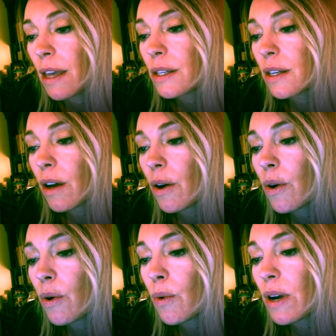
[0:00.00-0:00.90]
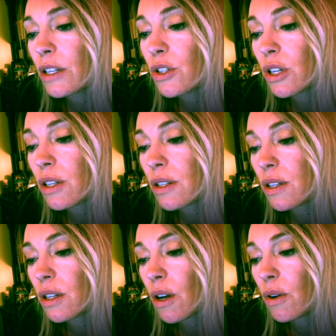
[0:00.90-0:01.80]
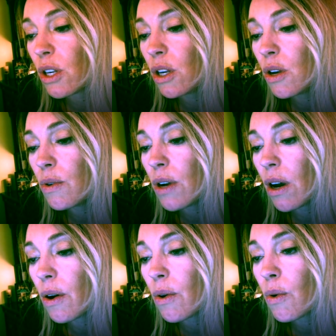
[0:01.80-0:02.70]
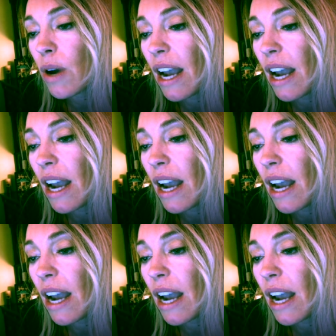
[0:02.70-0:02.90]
So just so you know